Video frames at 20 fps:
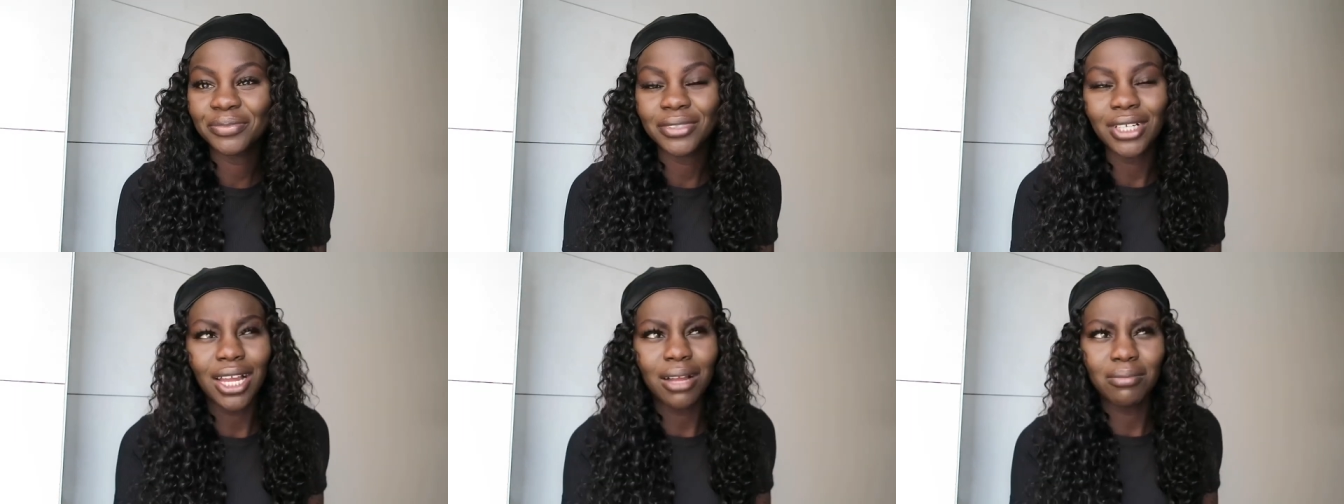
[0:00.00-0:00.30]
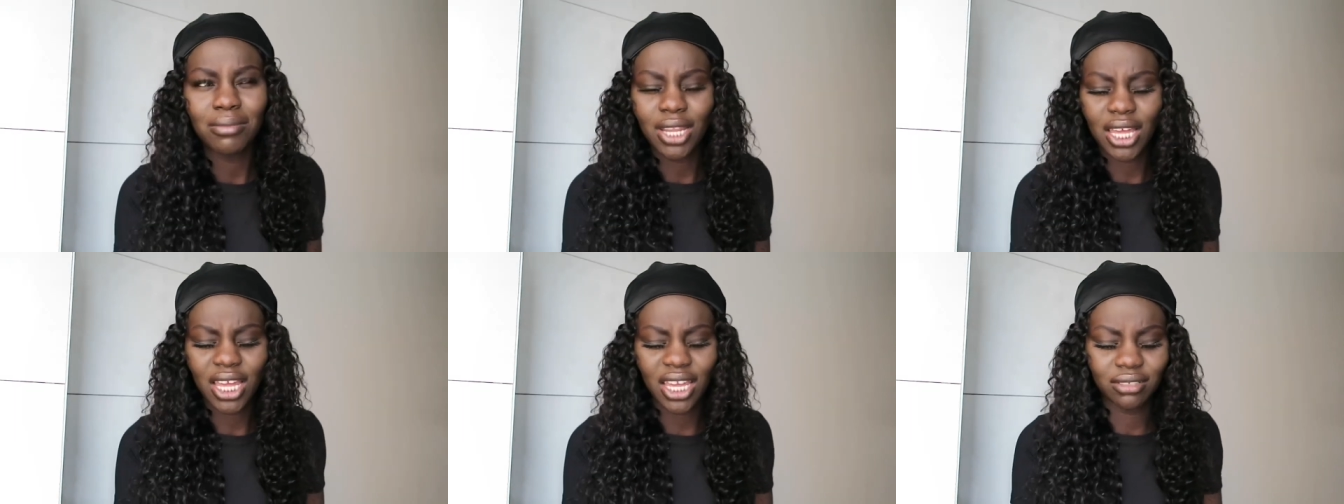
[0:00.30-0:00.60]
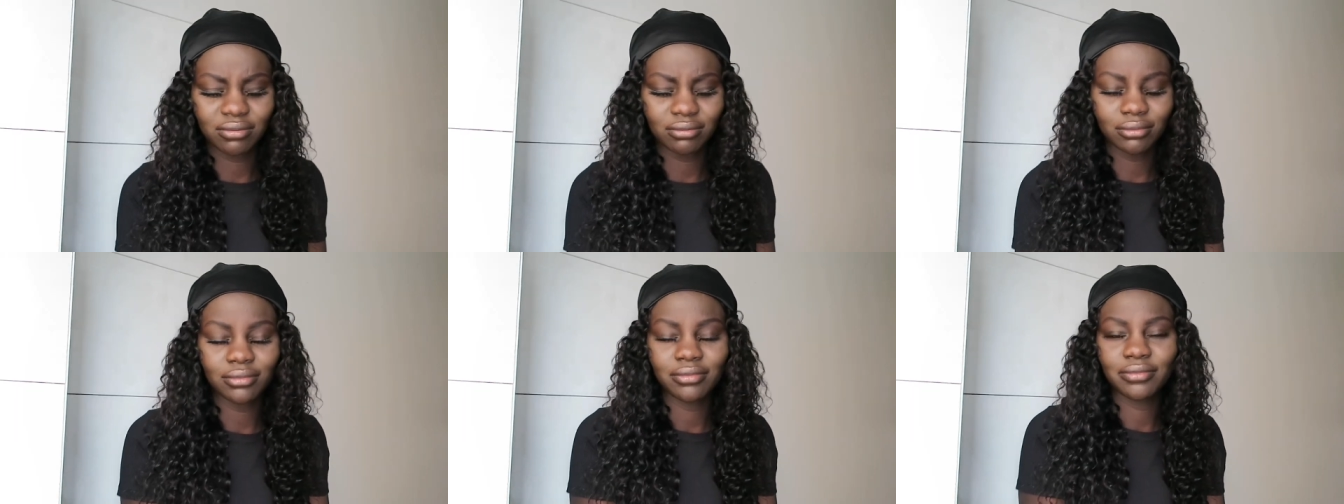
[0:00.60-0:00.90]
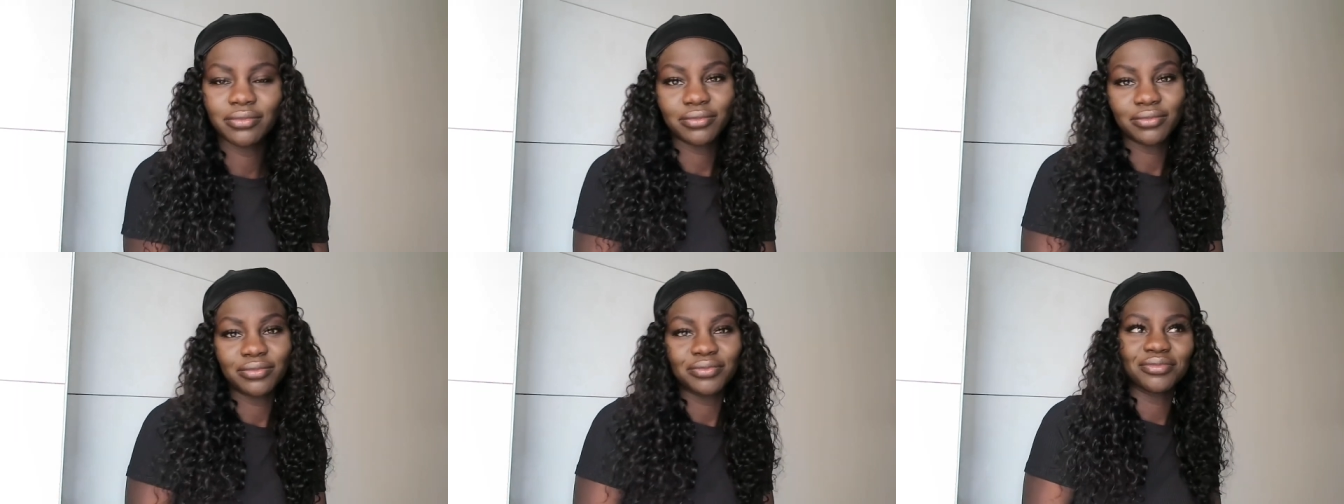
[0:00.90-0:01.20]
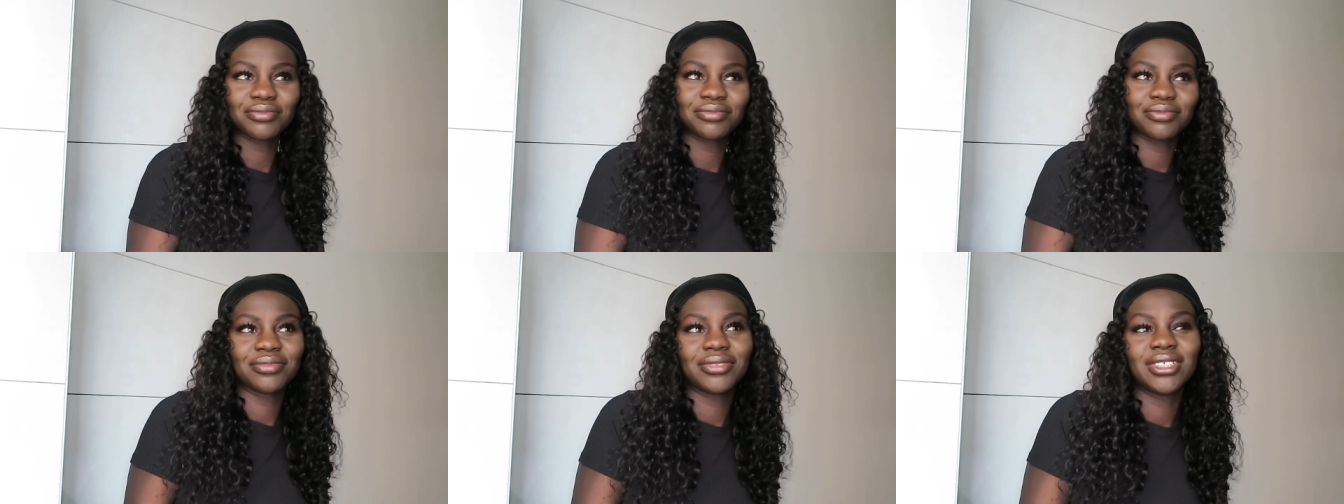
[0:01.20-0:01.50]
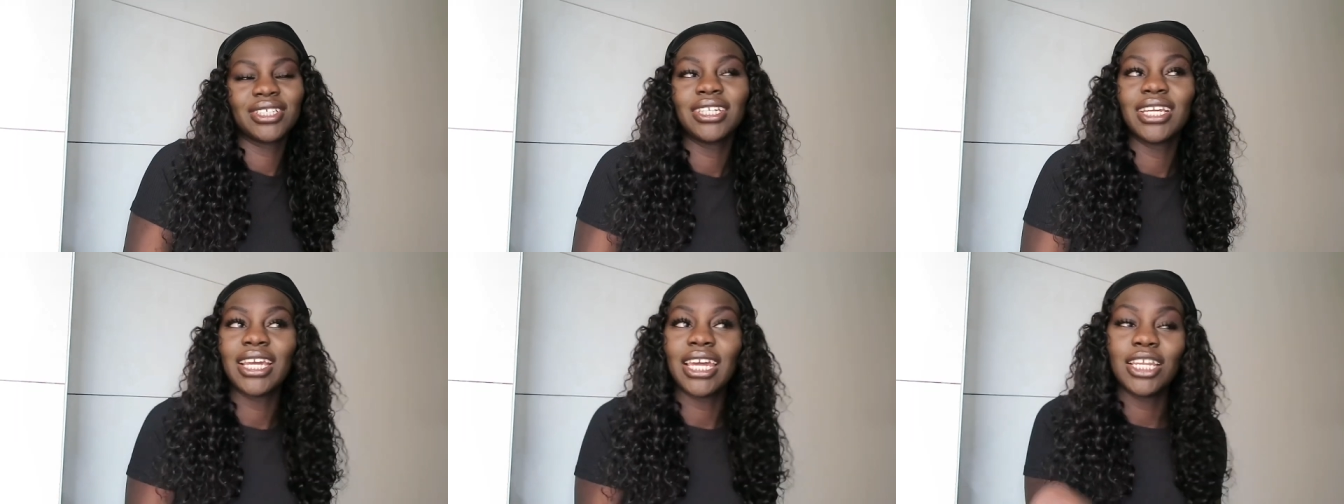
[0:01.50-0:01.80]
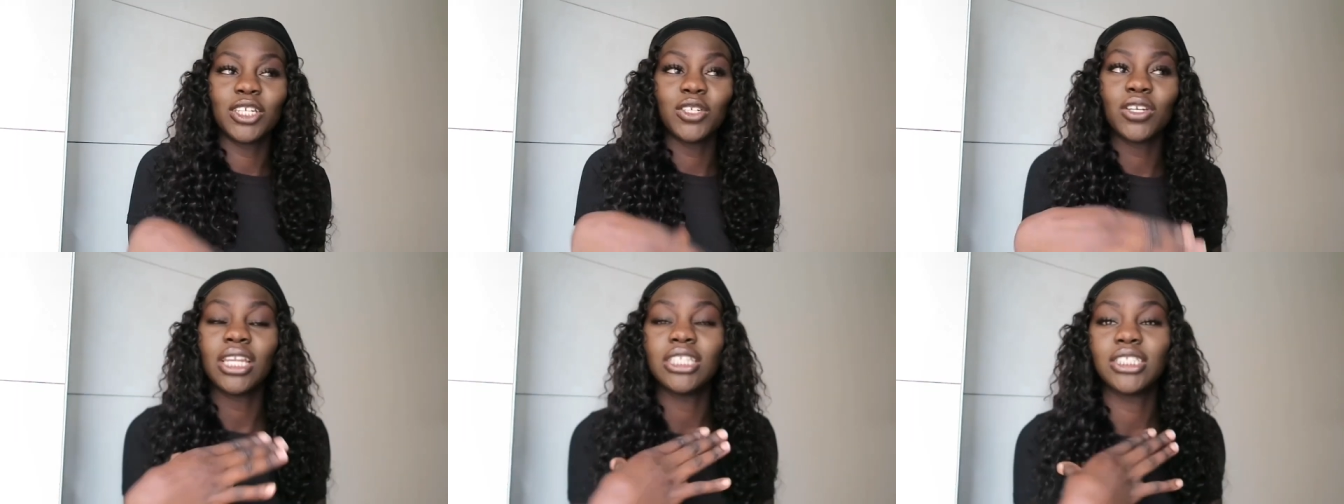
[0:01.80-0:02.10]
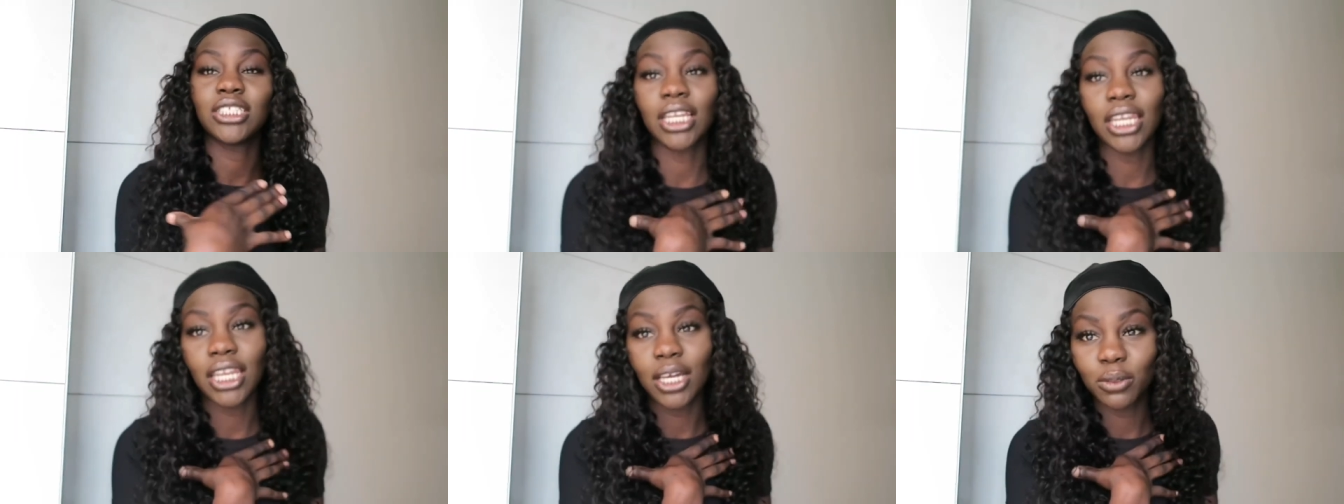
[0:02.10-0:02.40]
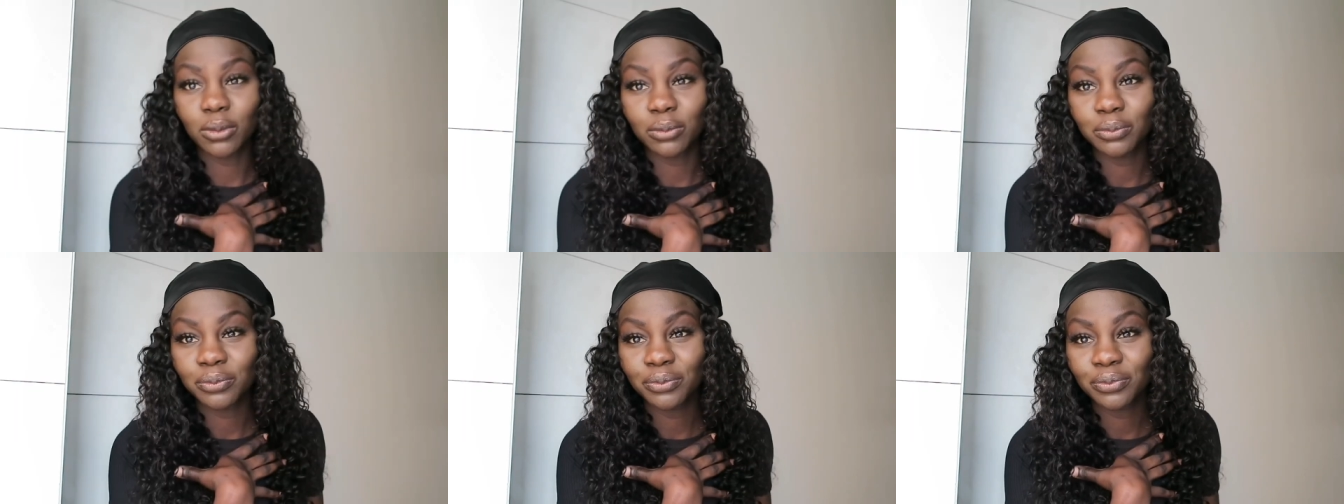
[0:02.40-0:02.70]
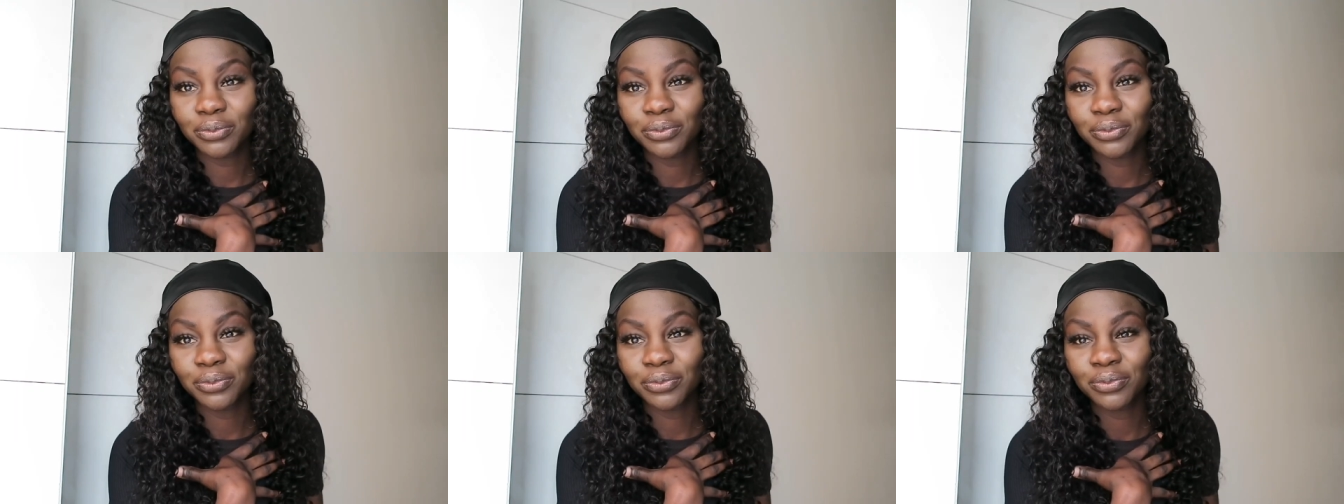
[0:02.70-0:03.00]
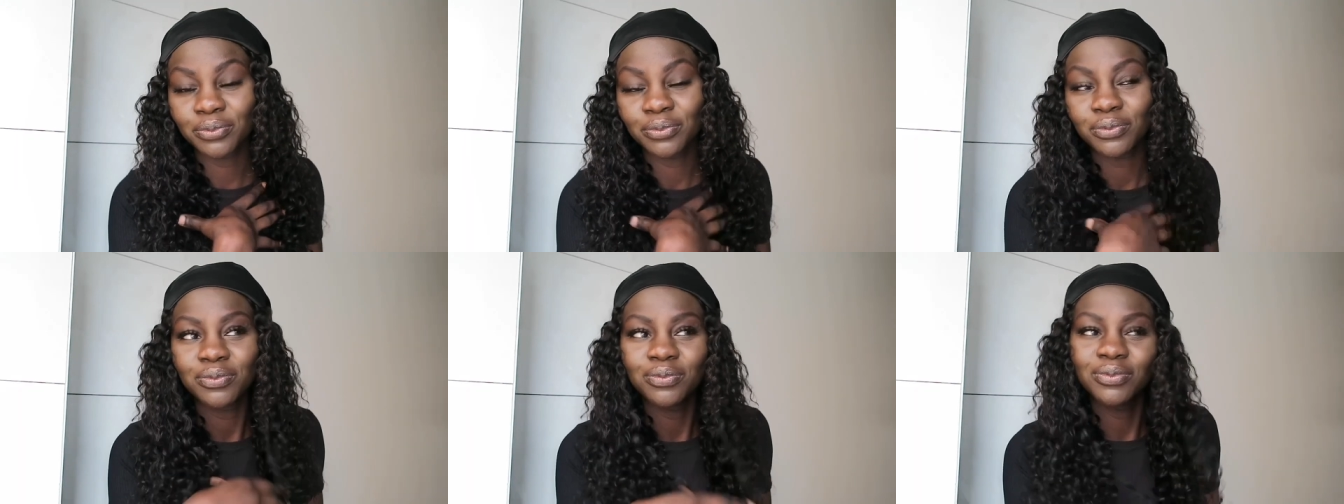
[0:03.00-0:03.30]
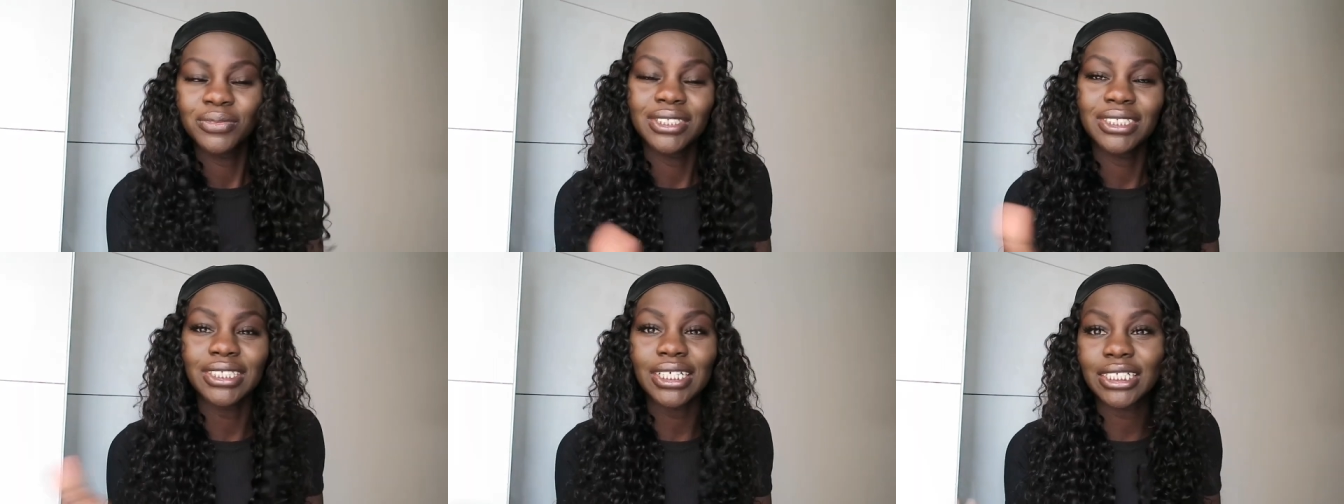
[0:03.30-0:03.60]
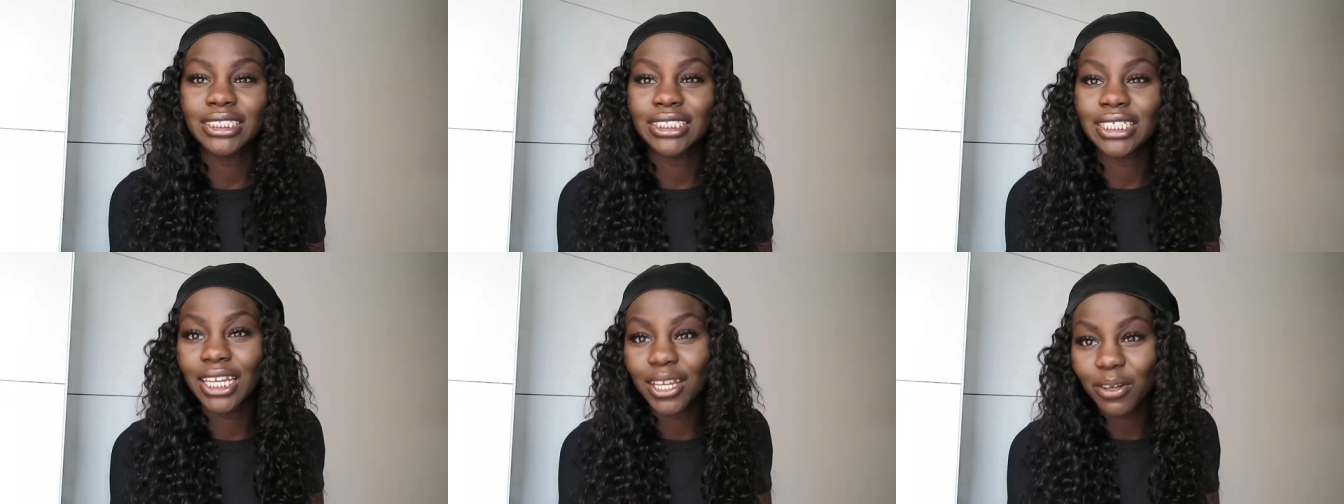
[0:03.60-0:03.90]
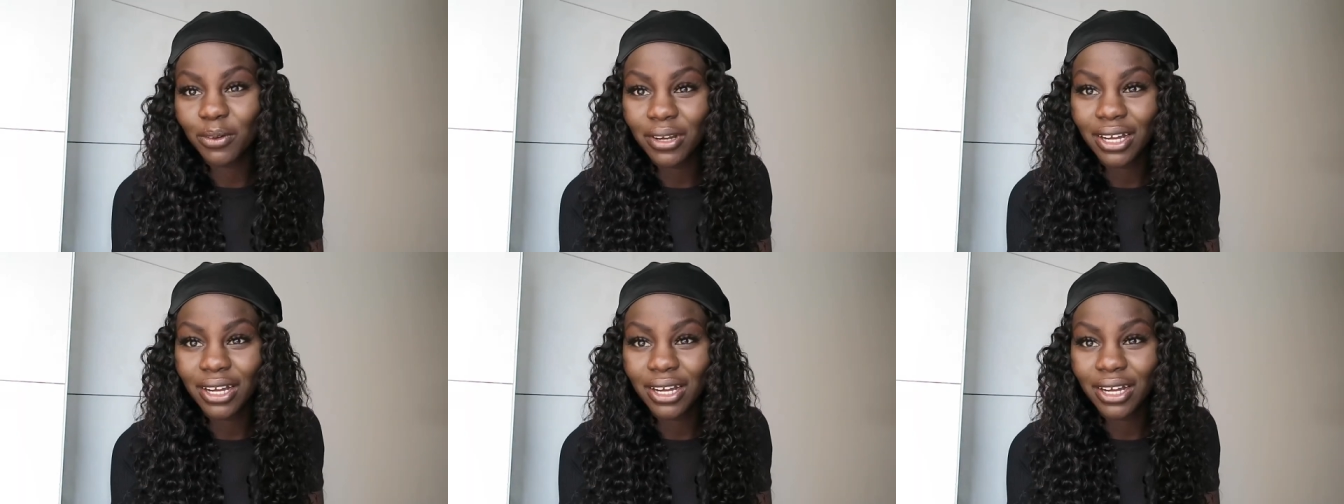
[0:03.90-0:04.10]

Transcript: I'm like and I'm trying to chill him. It's like chill